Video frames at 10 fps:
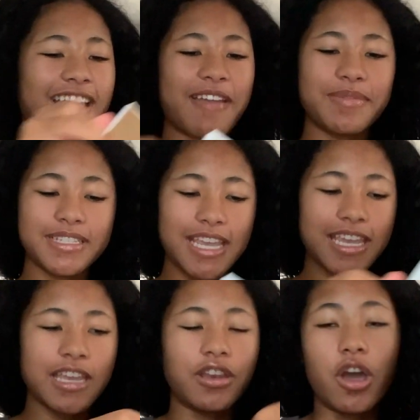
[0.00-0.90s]
I've been
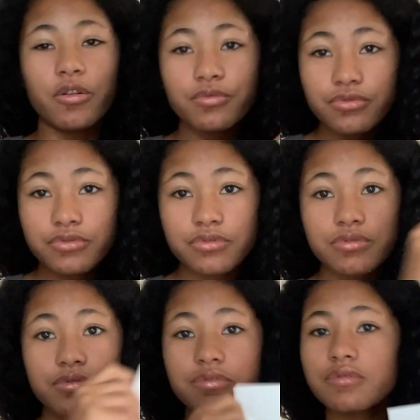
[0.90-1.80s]
taking notes
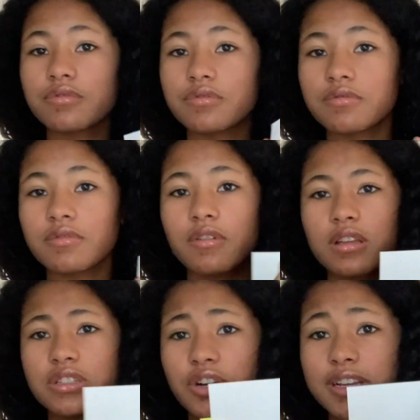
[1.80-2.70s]

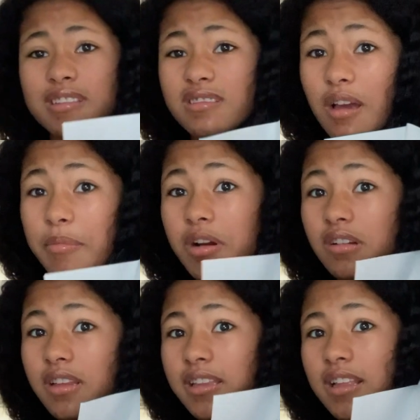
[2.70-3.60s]
during summer.
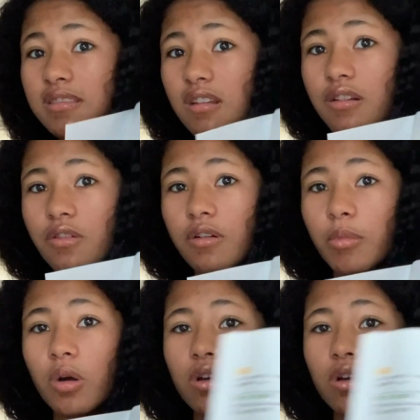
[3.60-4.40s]
Like, that's not normal.